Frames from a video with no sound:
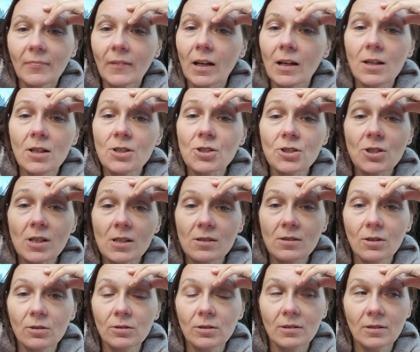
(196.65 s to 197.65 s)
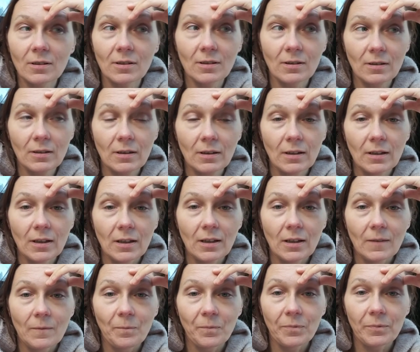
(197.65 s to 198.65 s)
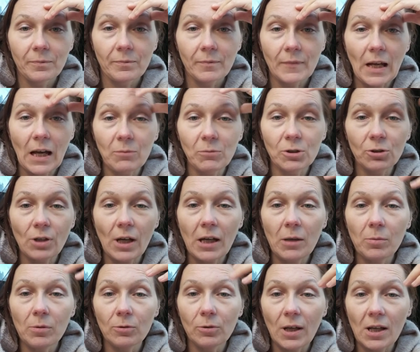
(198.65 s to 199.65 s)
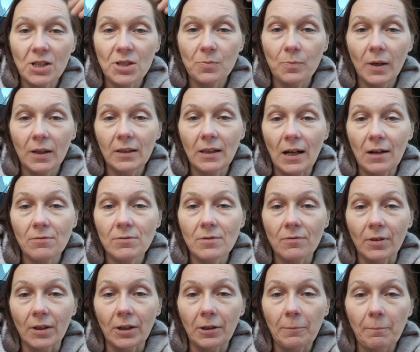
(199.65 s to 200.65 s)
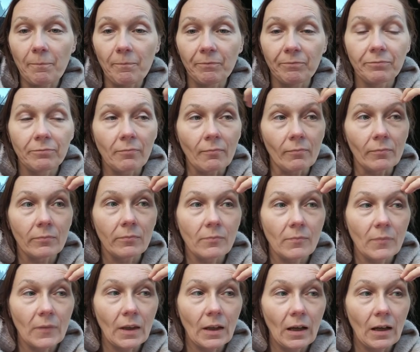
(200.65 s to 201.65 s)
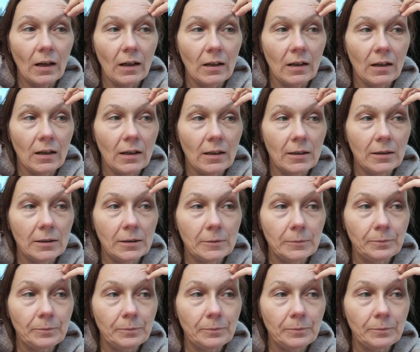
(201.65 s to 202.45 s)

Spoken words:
It's just not, I'm not able to explain everything. I